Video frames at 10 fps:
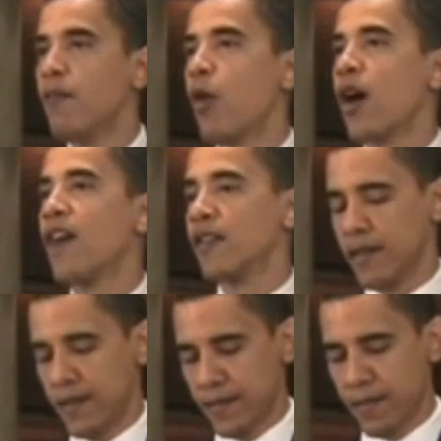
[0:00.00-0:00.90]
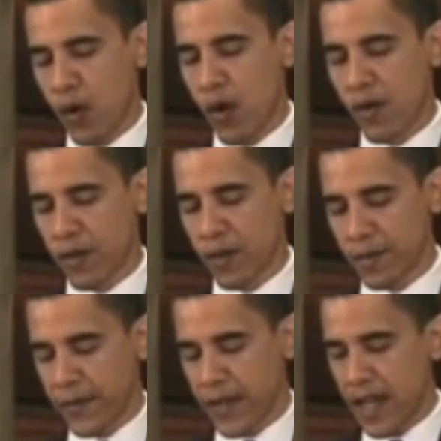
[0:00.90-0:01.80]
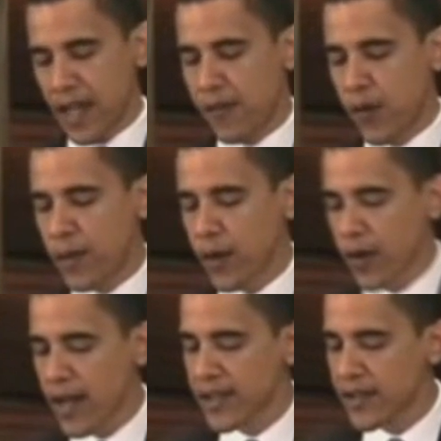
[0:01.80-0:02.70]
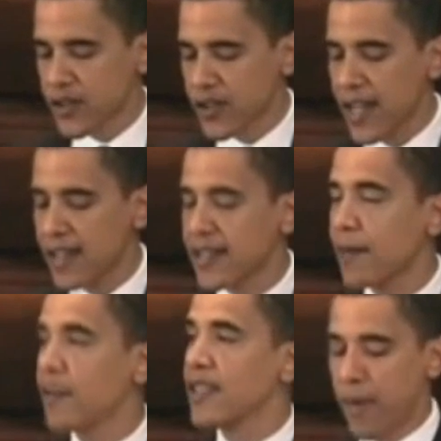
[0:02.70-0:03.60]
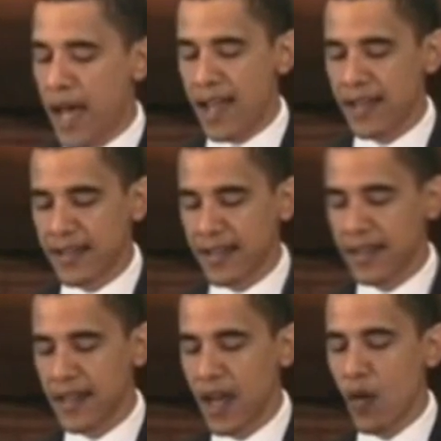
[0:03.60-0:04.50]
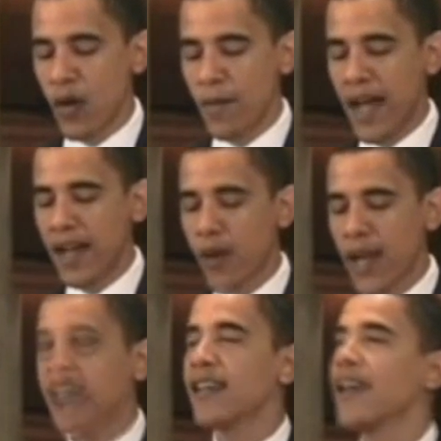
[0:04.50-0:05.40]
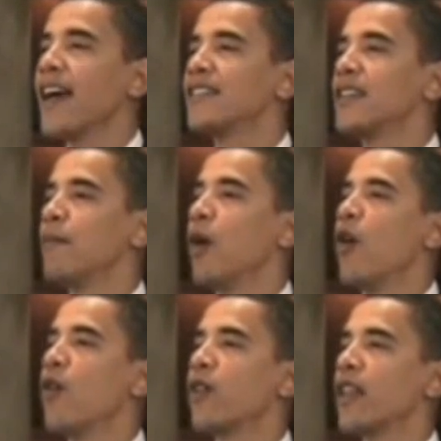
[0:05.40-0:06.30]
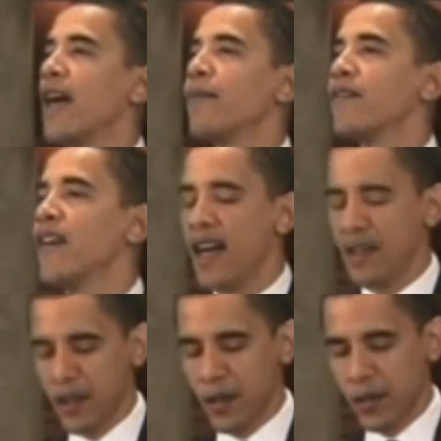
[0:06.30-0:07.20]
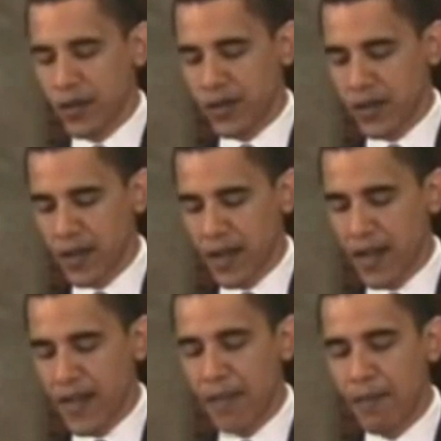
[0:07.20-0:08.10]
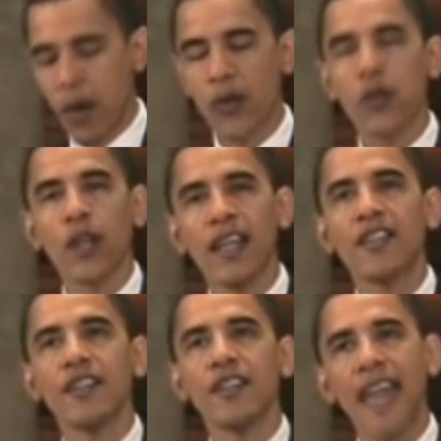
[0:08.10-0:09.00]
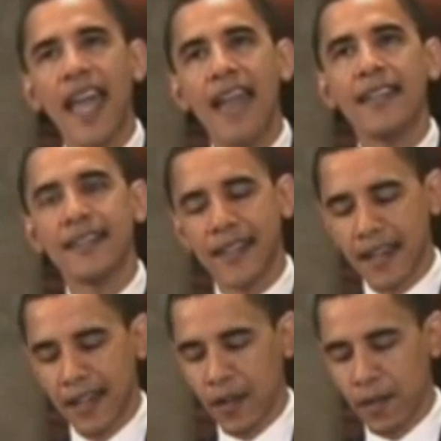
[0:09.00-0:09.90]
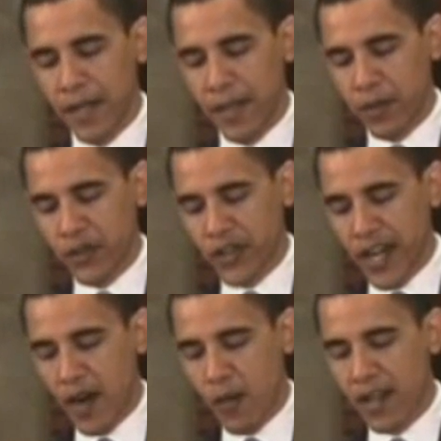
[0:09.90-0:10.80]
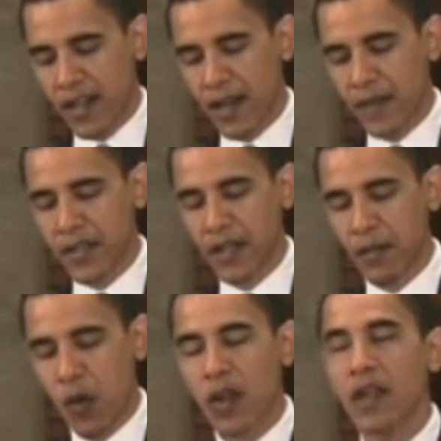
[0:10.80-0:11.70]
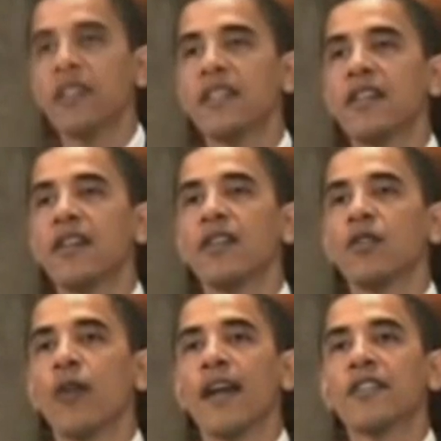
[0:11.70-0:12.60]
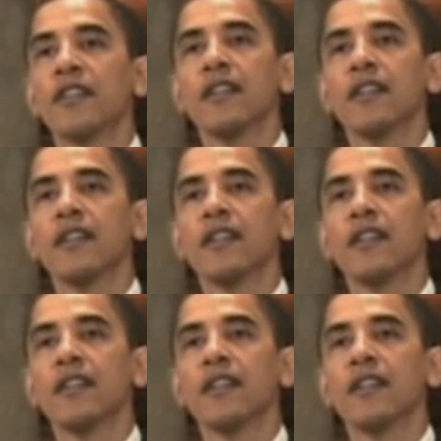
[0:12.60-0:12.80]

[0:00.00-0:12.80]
Moreover, if we progressives shed some of these biases, we might recognize some overlapping values that both religious and secular people share when it comes to the moral and material direction